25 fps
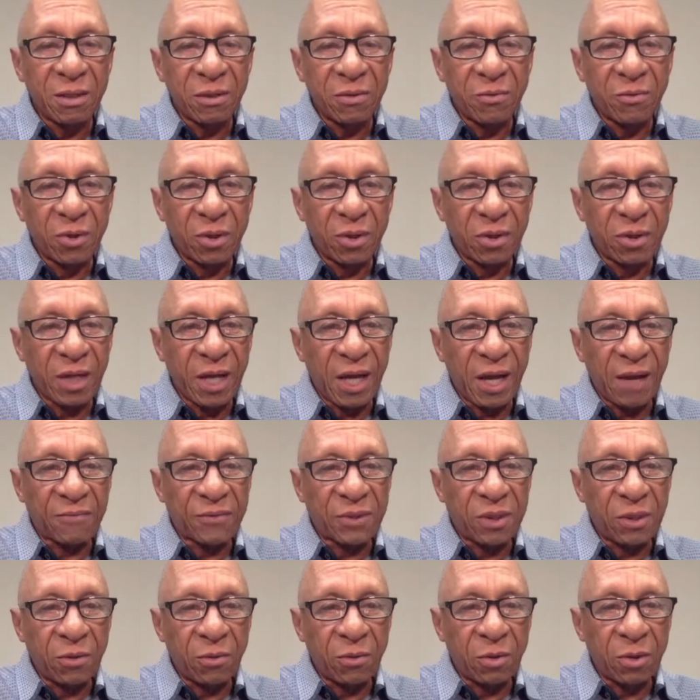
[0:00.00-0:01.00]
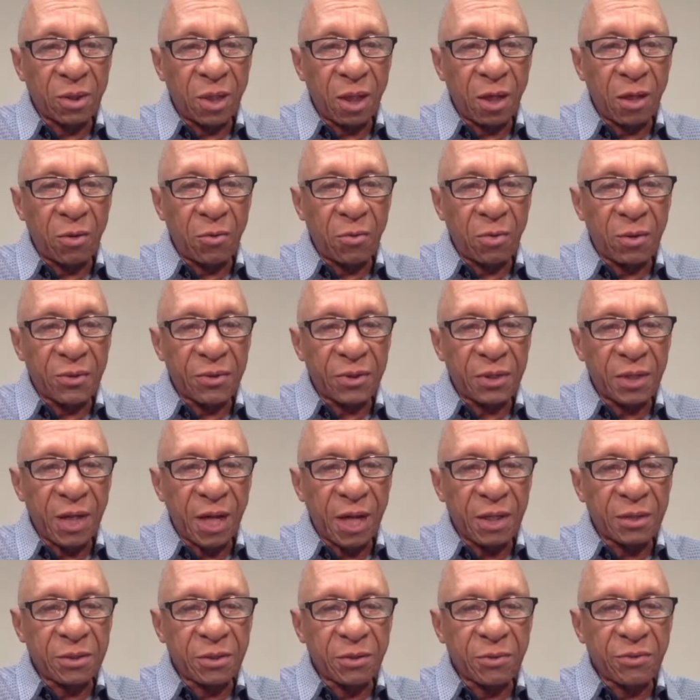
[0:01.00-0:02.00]
we're going to have to go along with it.
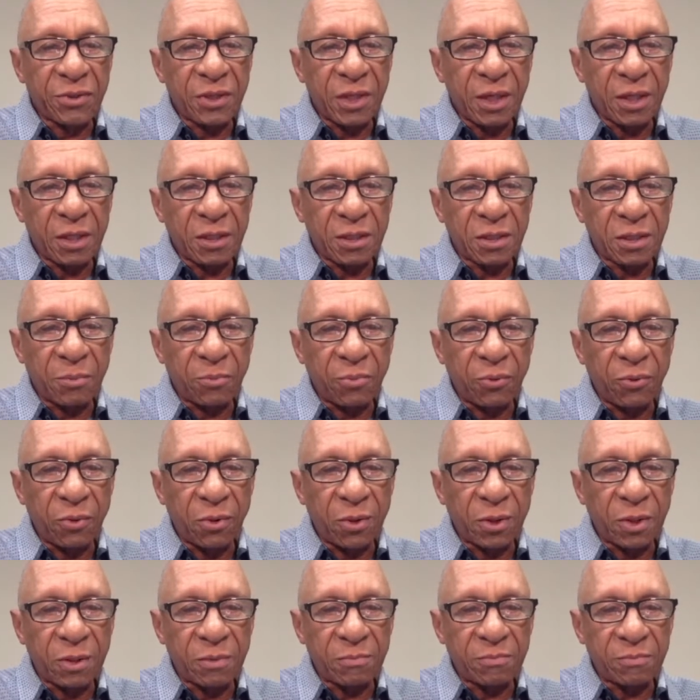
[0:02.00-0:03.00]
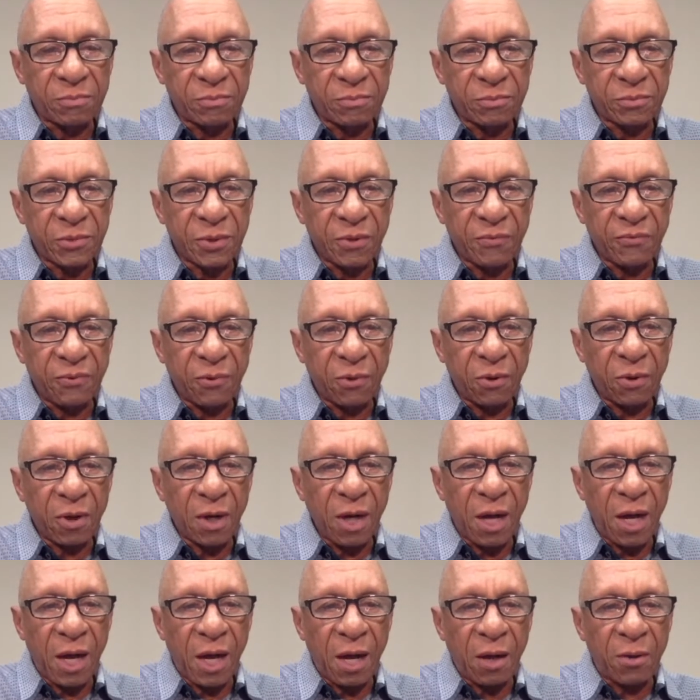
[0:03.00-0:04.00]
I do think it's important
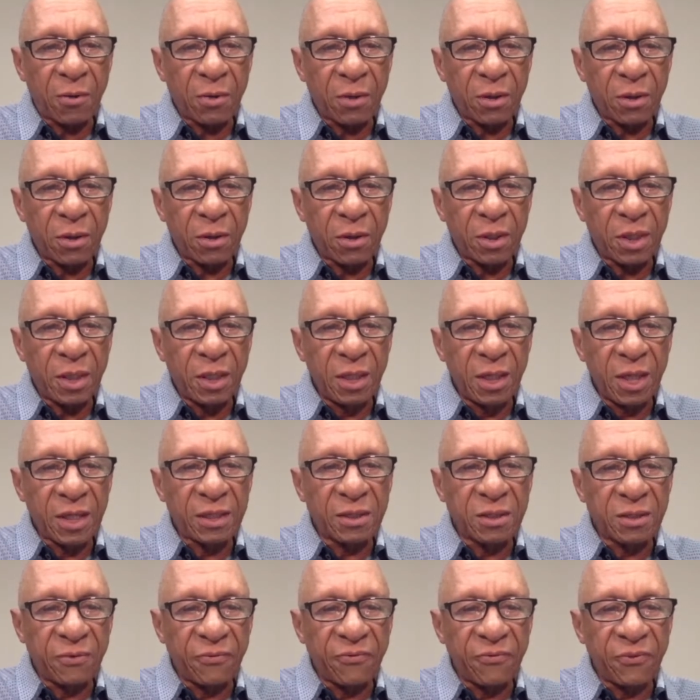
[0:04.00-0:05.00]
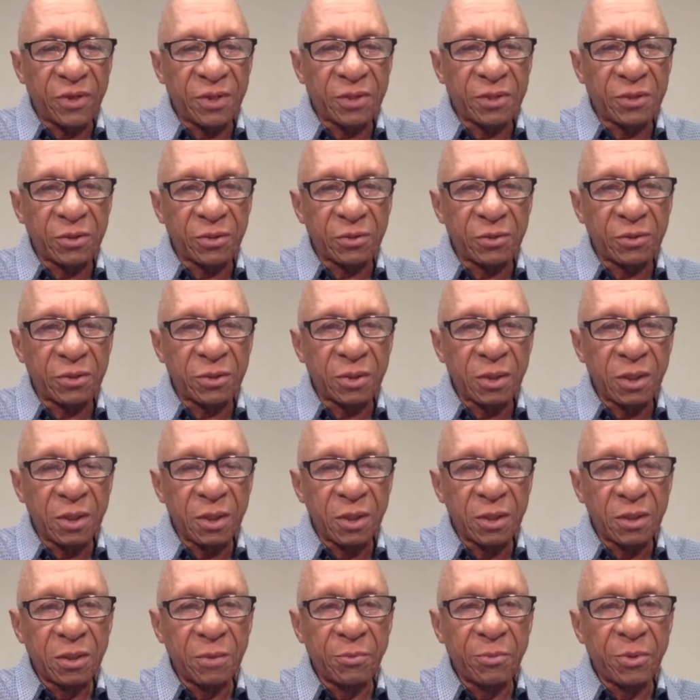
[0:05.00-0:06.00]
for our elected officials
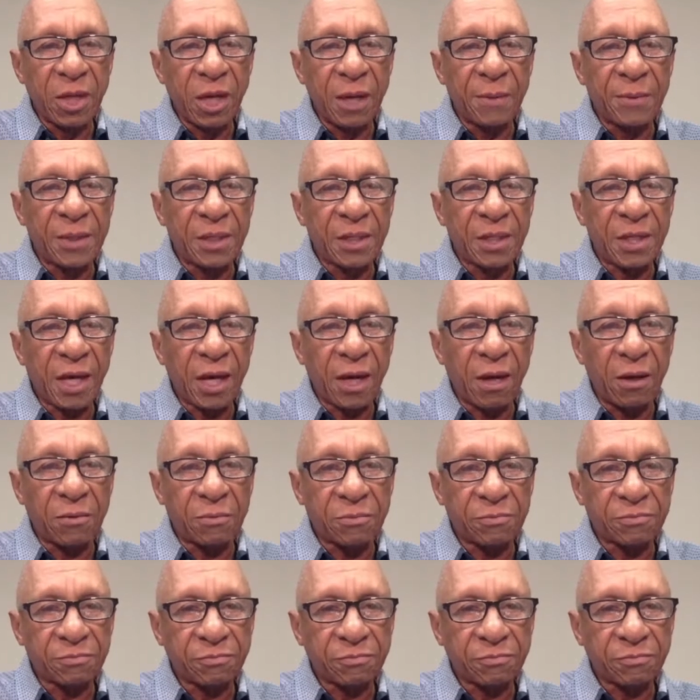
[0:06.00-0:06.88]
to be able to count.